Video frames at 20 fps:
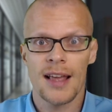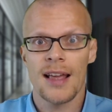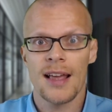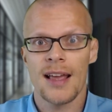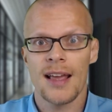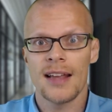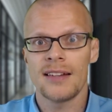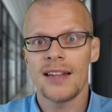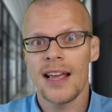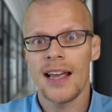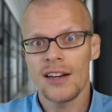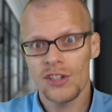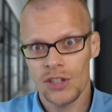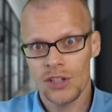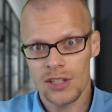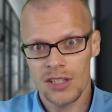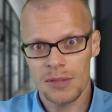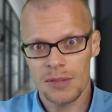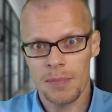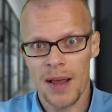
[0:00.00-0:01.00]

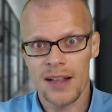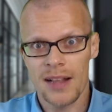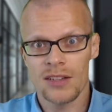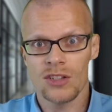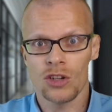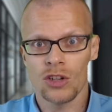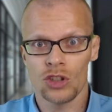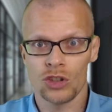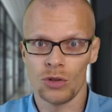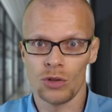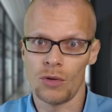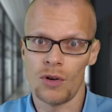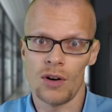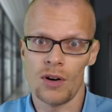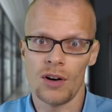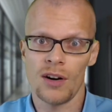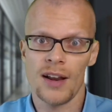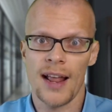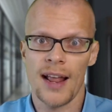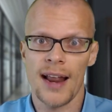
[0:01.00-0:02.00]
Attention spans are
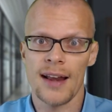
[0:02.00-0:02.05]
short.